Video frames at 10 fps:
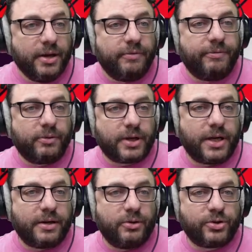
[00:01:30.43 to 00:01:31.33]
for
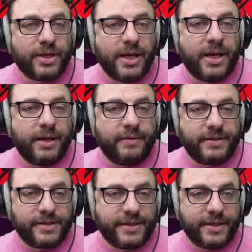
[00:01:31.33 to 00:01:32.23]
Carlos Sainz,
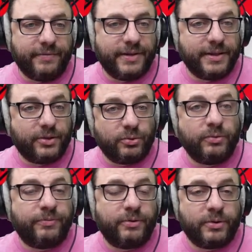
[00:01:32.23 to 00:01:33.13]
72
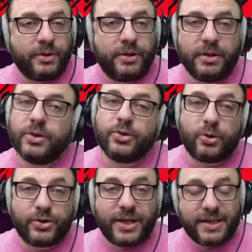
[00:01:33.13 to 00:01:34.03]
for
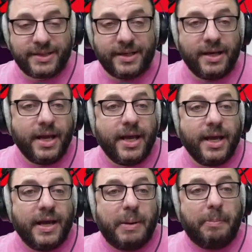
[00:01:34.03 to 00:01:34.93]
George Russell,
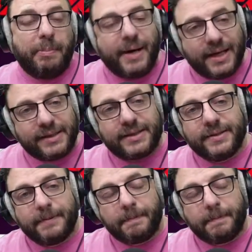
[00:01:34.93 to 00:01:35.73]
but